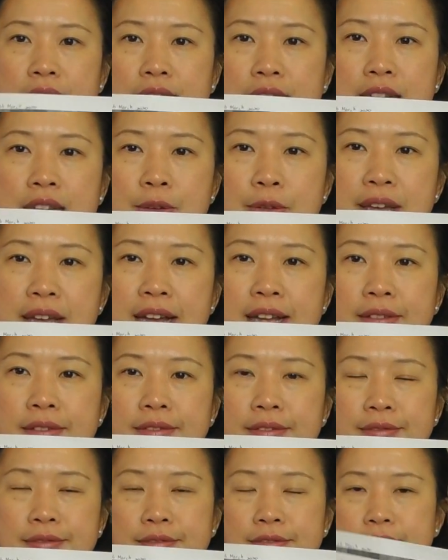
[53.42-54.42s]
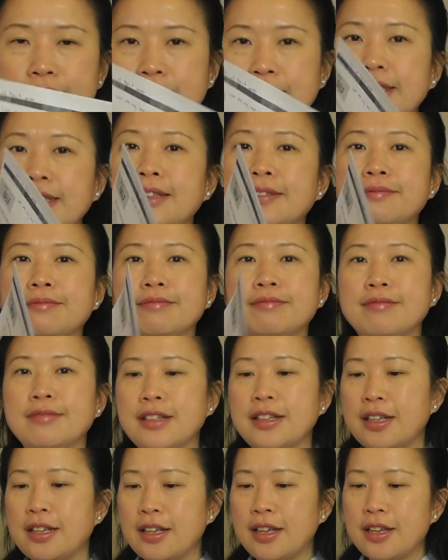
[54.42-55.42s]
Here we are. Yeah.
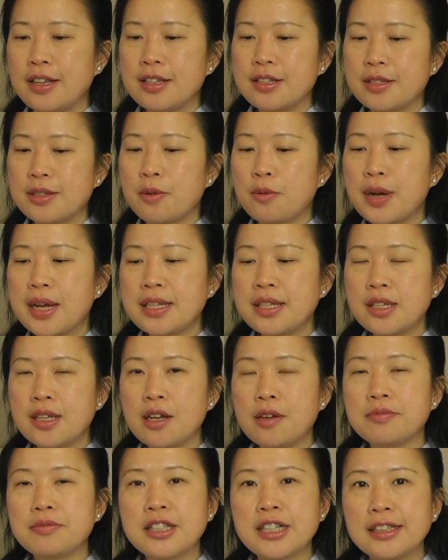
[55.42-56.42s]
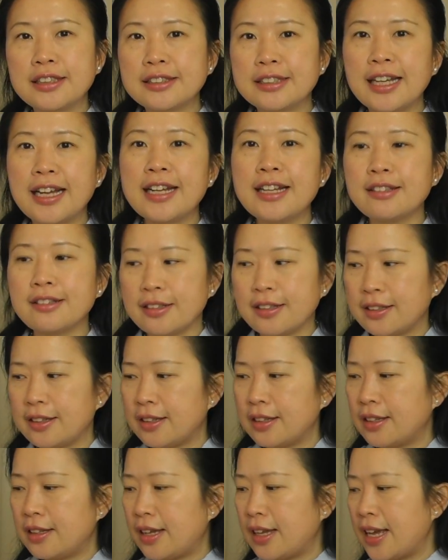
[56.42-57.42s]
So once you have done that,
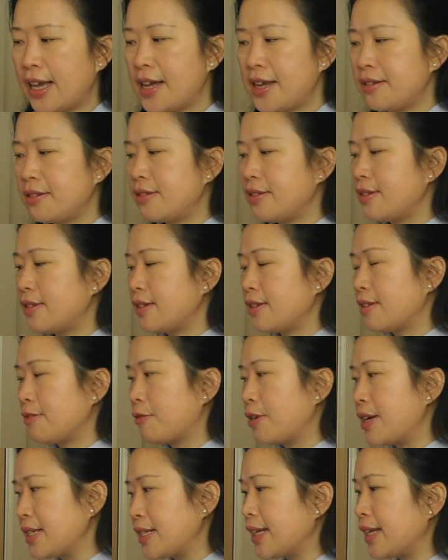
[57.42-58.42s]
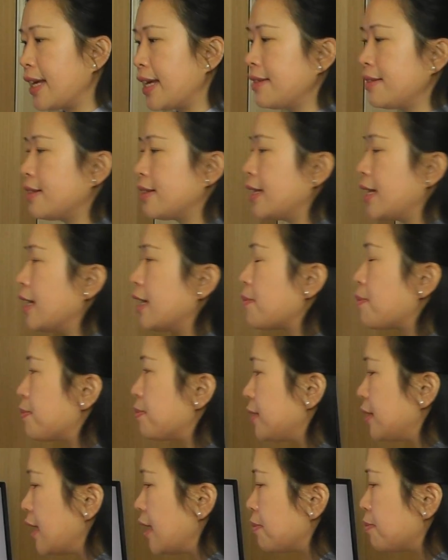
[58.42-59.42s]
and once again, take a
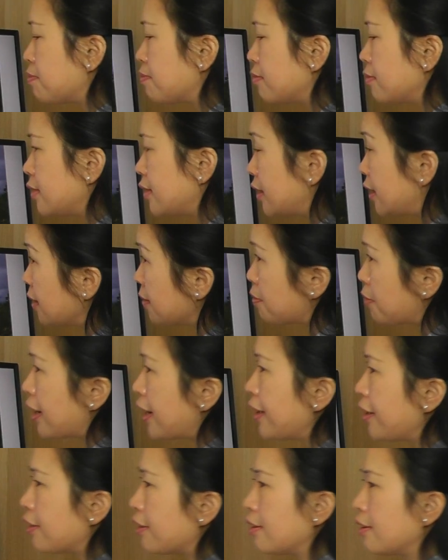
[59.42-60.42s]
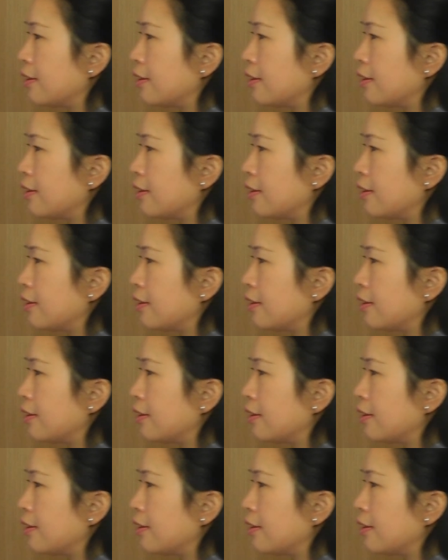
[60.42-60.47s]
big breath.